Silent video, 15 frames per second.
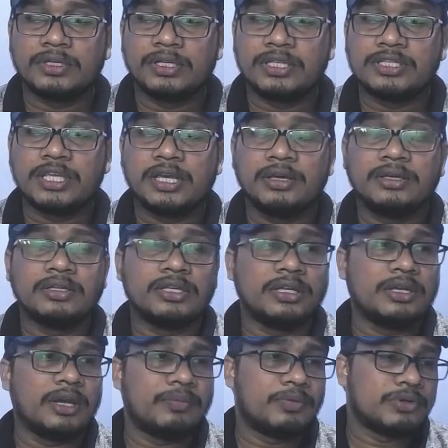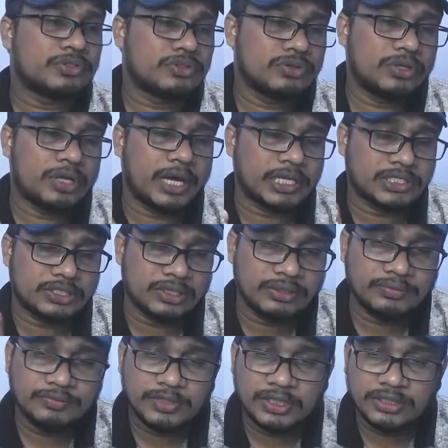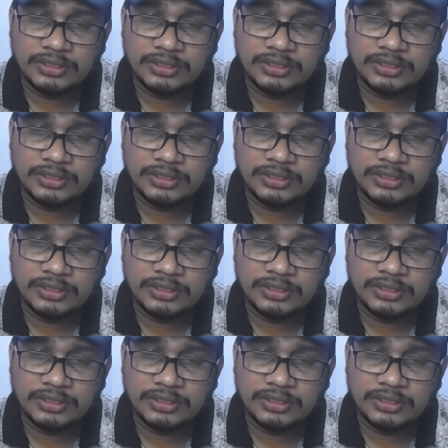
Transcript: is a, it refers to the action,